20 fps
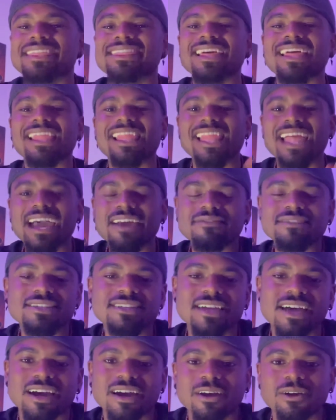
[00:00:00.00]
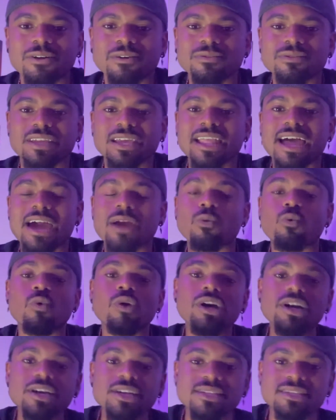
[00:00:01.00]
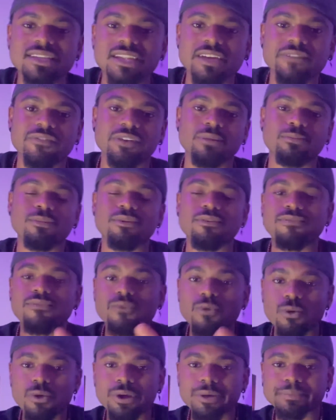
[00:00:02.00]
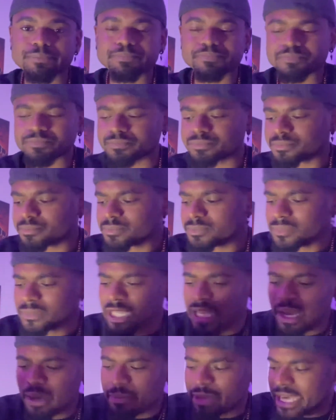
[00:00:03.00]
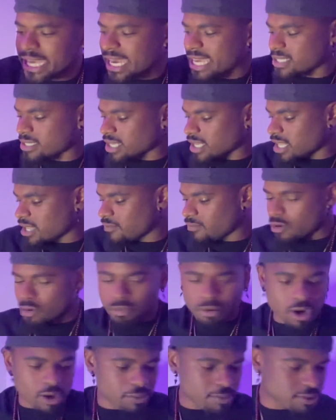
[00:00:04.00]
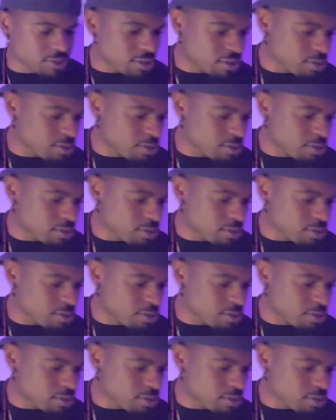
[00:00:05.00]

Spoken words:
the lifestyle that I was living before I began to live on purpose. And